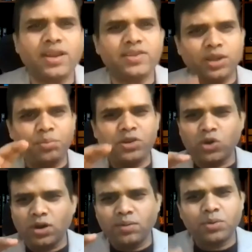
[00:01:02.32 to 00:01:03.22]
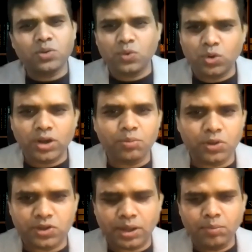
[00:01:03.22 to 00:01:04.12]
let's keep it short because we don't have
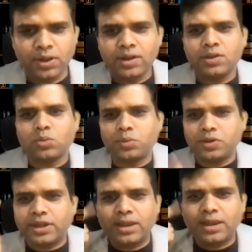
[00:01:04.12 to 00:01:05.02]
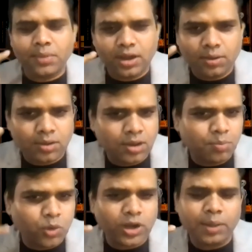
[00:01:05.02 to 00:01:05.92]
much time. Yeah. So basically,
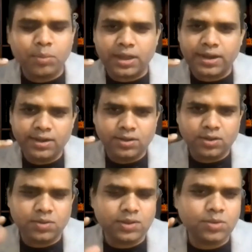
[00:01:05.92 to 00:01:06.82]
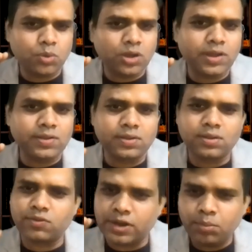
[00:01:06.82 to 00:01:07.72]
programming, right? This book is
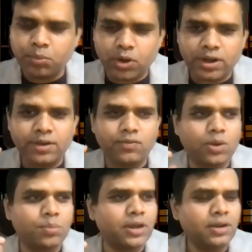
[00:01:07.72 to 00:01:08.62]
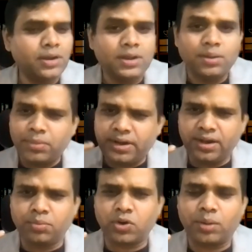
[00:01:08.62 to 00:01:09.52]
very important from our
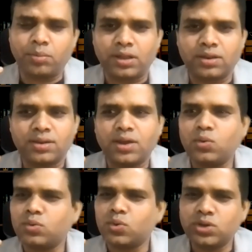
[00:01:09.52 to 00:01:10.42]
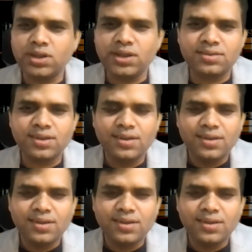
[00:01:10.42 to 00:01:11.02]
mental programming. Now, question is,